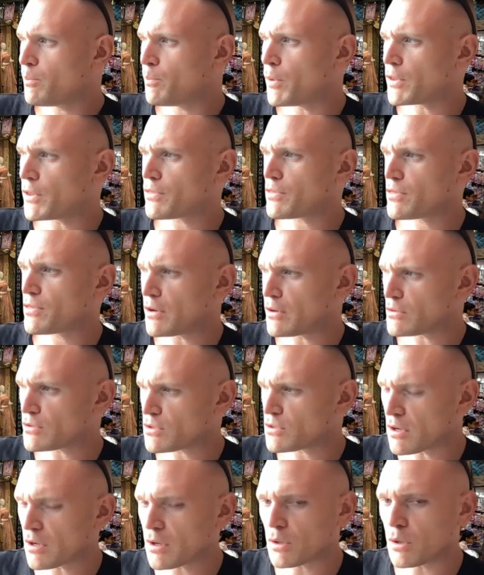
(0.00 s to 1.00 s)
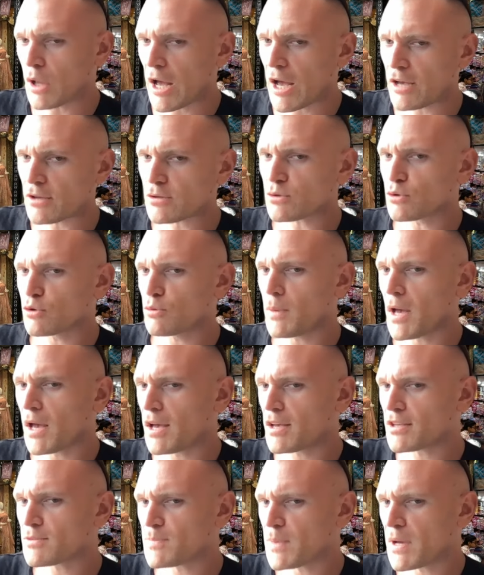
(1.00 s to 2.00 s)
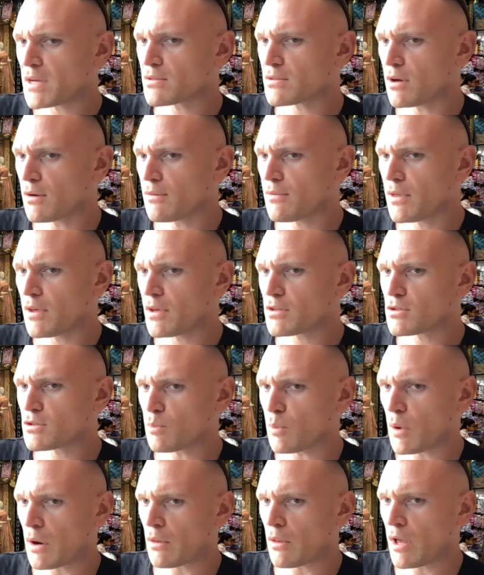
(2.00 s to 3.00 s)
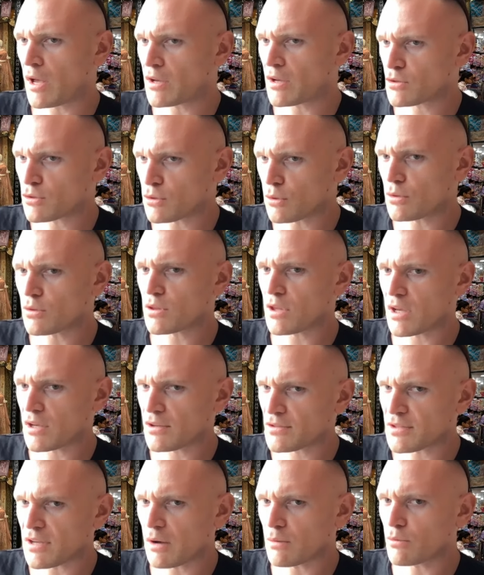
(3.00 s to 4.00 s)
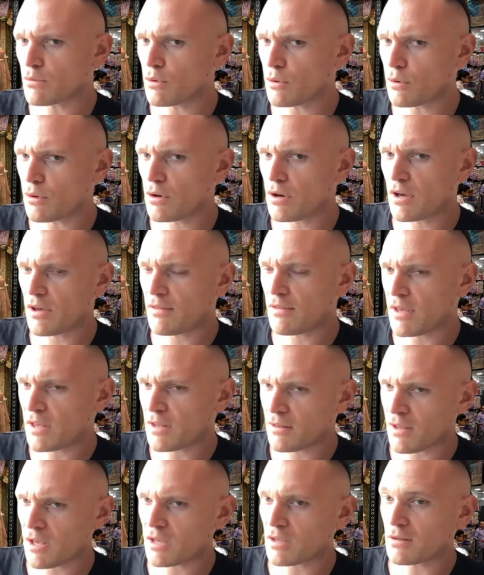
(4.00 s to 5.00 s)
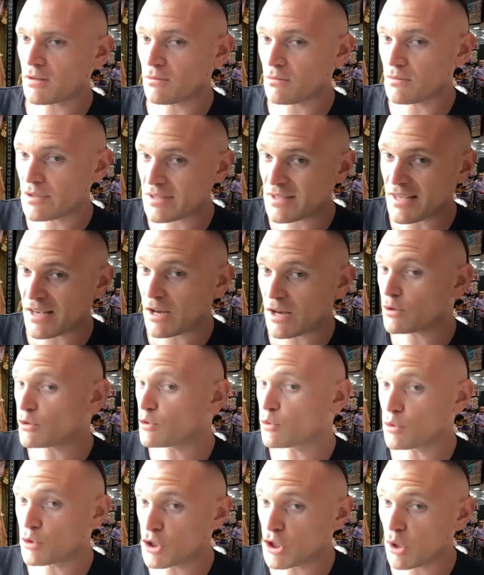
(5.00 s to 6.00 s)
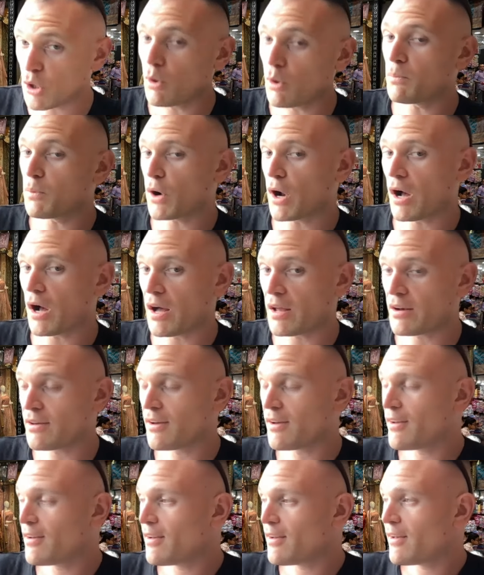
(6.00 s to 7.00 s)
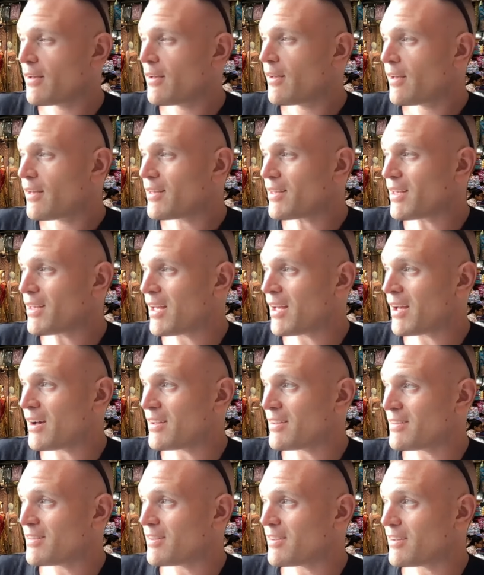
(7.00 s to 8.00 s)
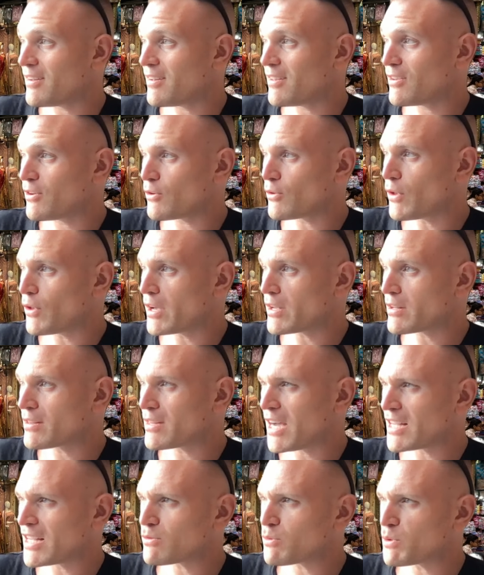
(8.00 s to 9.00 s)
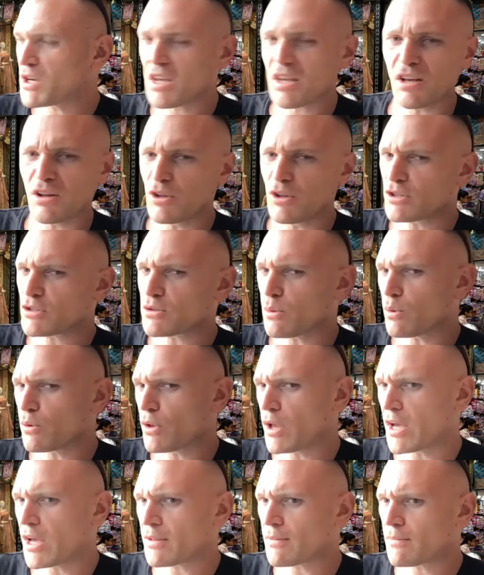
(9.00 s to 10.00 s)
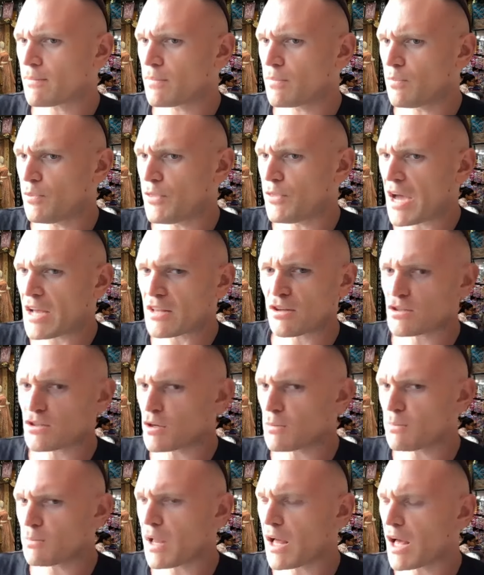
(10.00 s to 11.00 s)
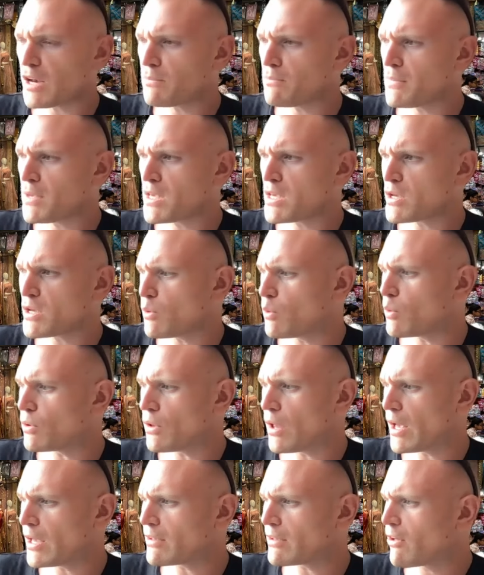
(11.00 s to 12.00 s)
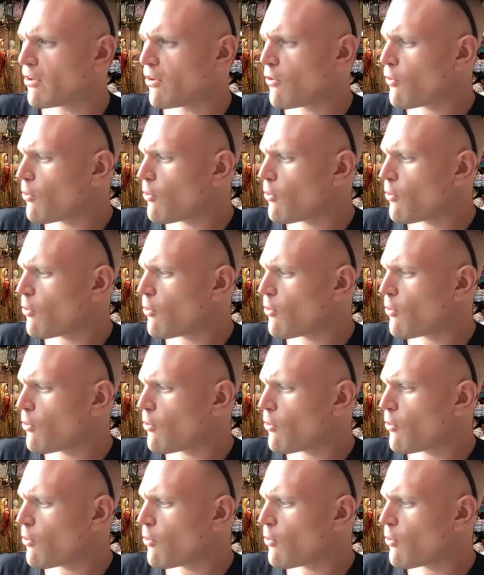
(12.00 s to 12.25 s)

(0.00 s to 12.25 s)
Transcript: but there's the classroom aspect of this where like certain things sound good and then like you you know, you go abroad and you're like that's ridiculous or like that doesn't apply to me or like